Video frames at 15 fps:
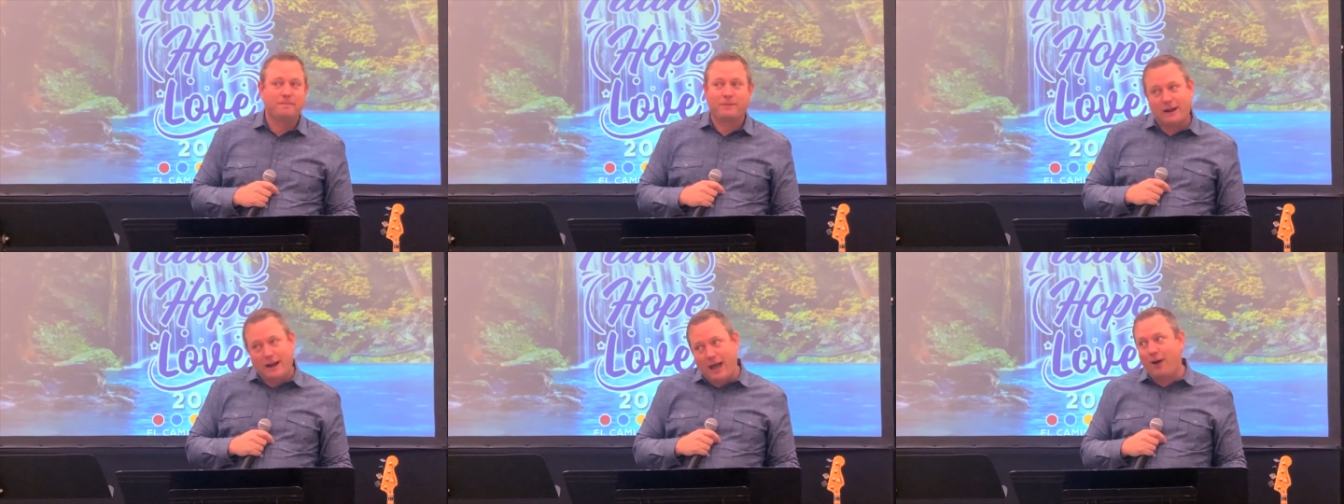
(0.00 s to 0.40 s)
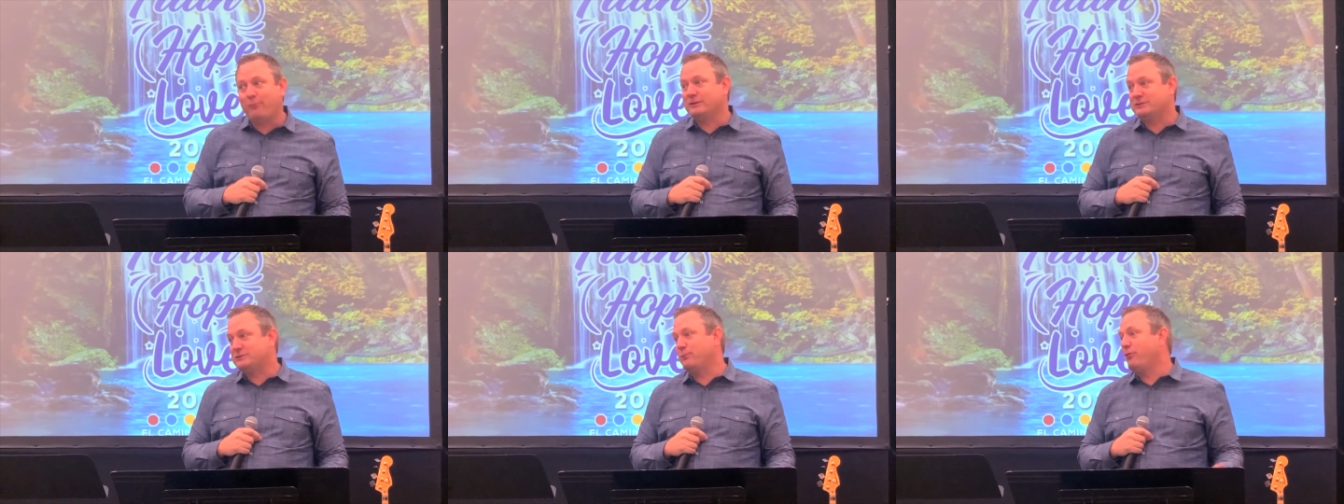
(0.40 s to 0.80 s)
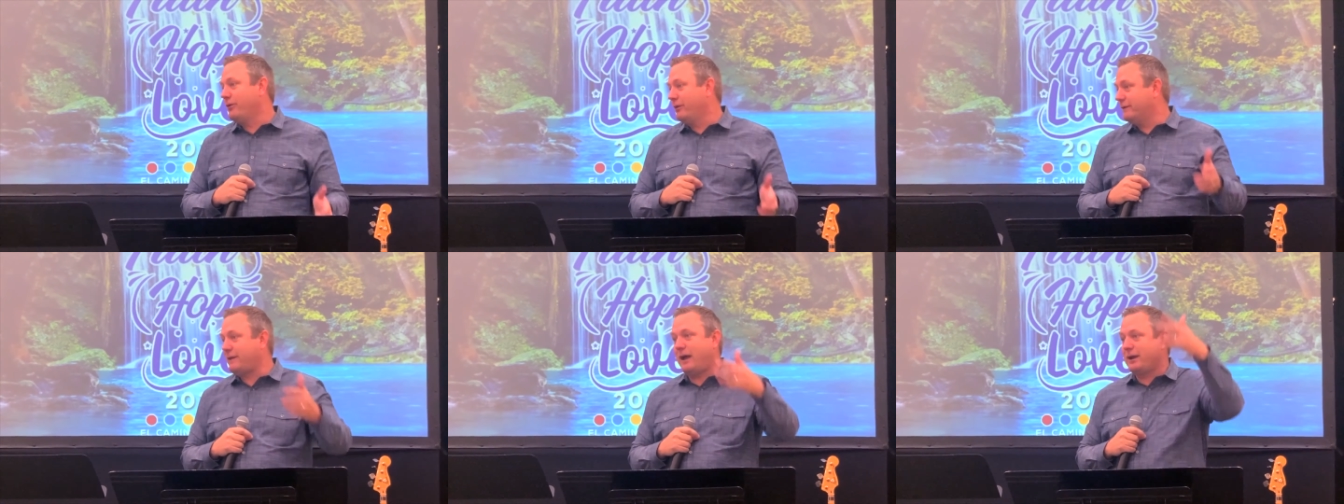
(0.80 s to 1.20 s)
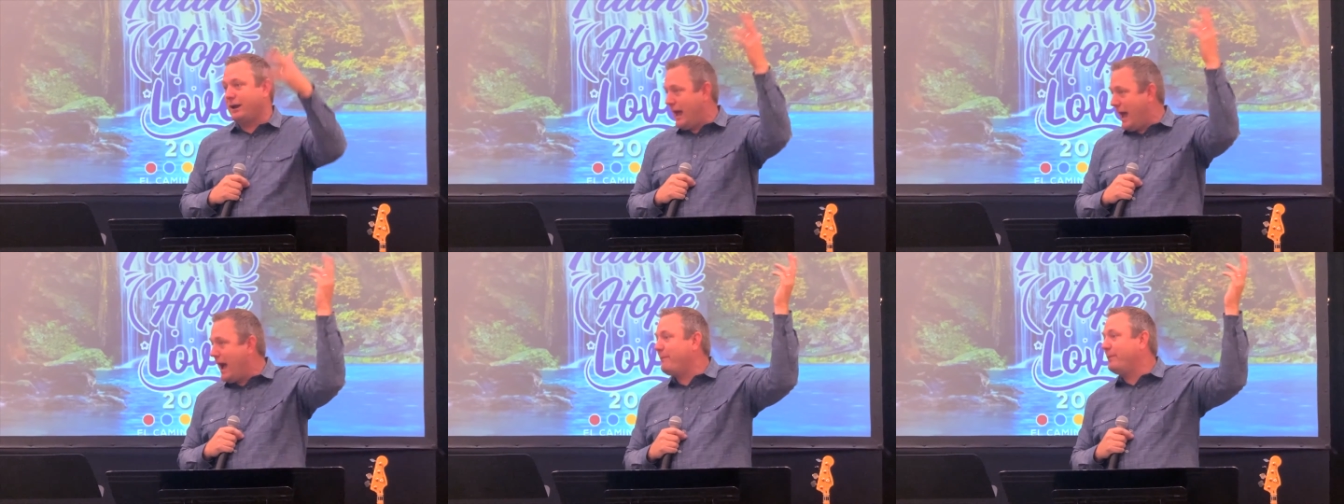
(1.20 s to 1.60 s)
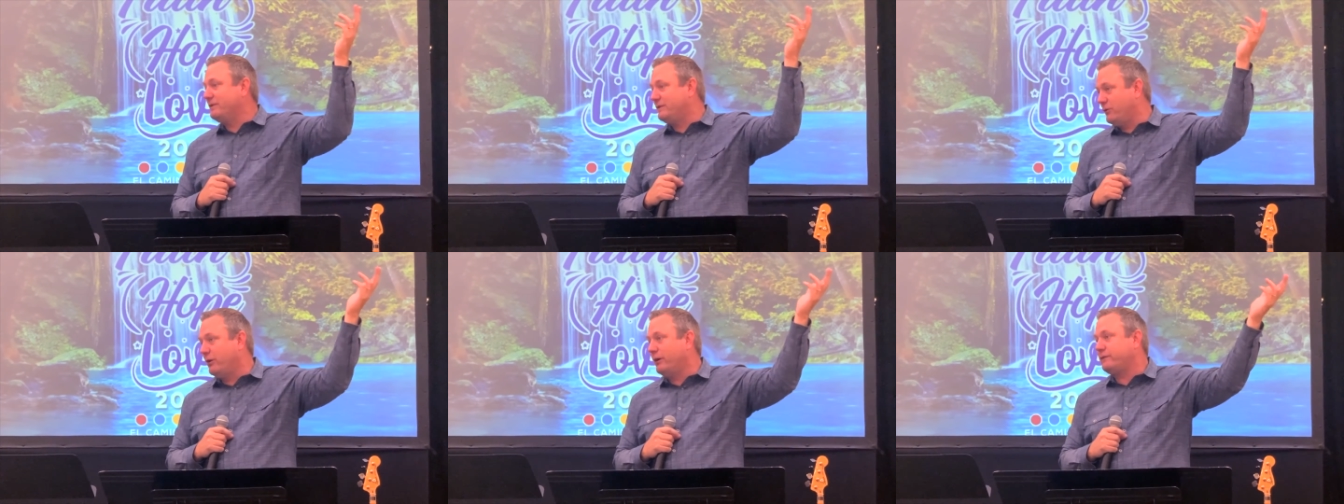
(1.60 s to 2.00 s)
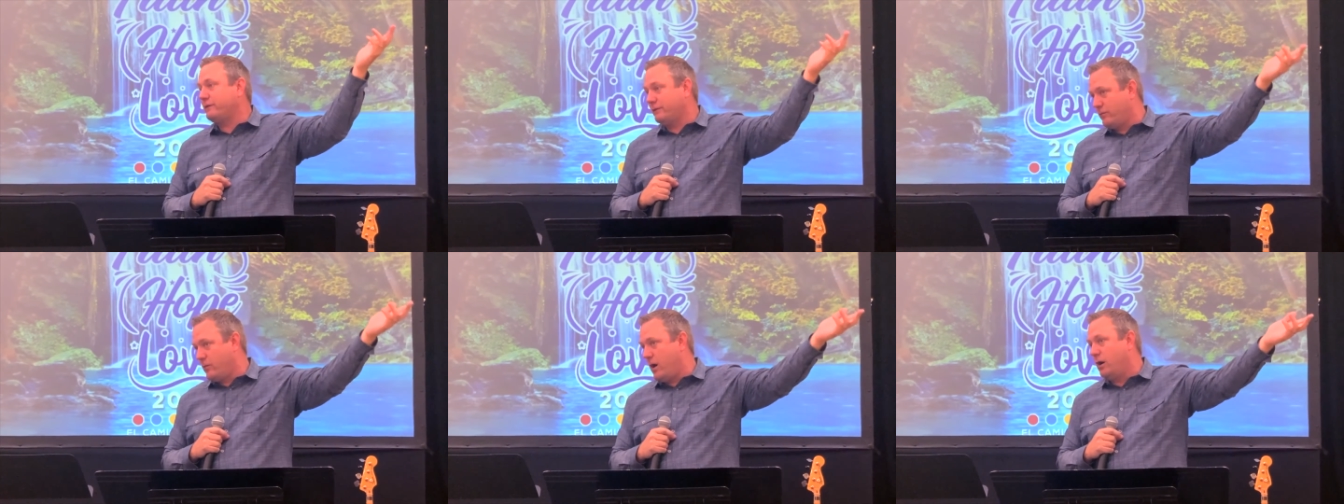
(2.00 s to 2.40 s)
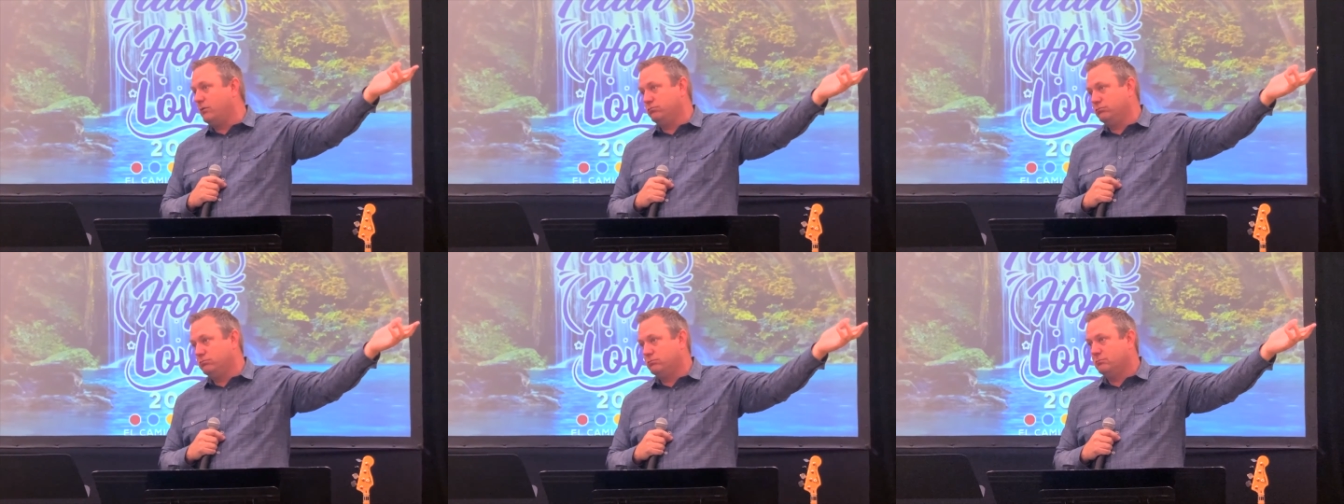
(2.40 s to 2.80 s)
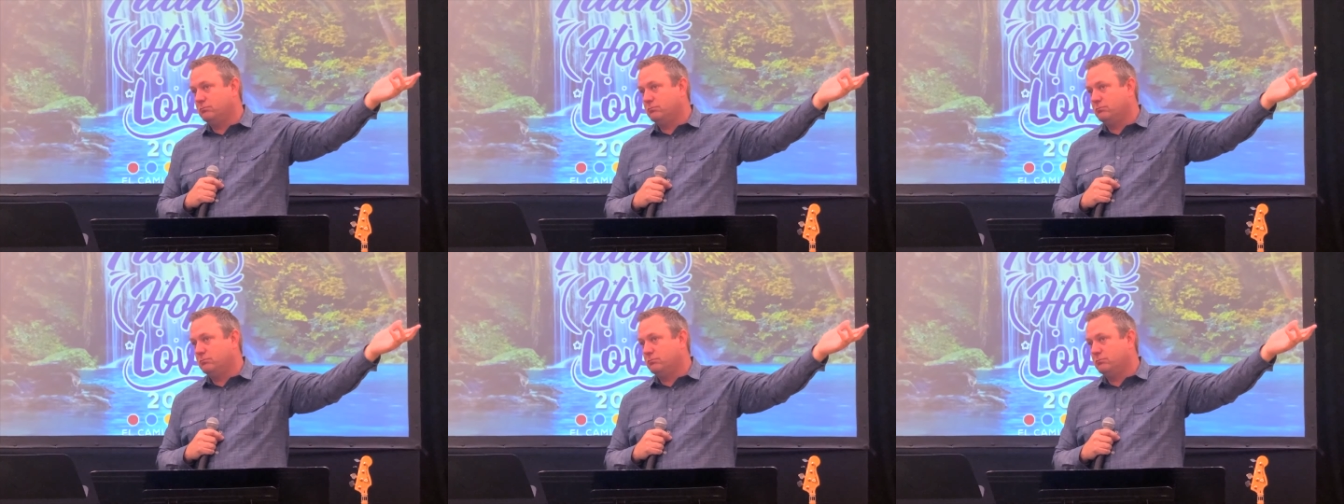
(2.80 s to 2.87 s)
And how much more is that going to happen to us as well?